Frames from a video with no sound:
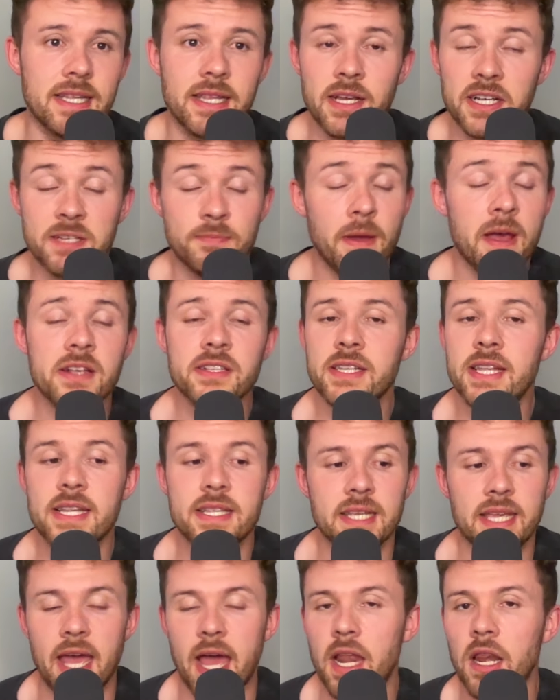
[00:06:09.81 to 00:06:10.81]
Look, Spurs need
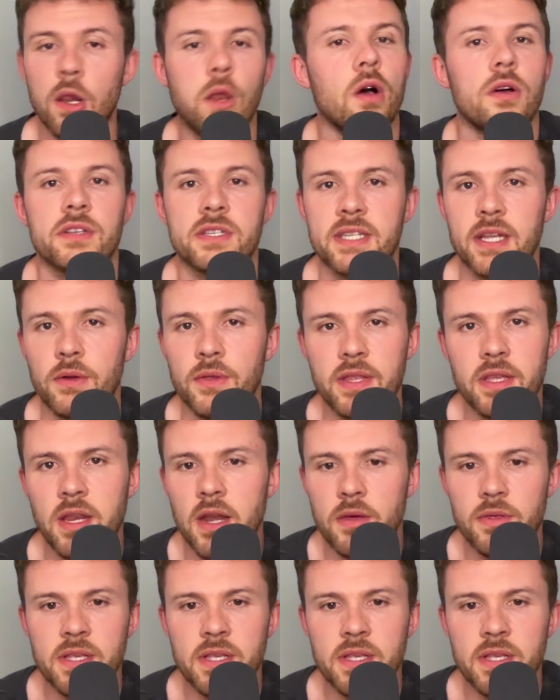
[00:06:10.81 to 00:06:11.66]
to get a lot still. You know,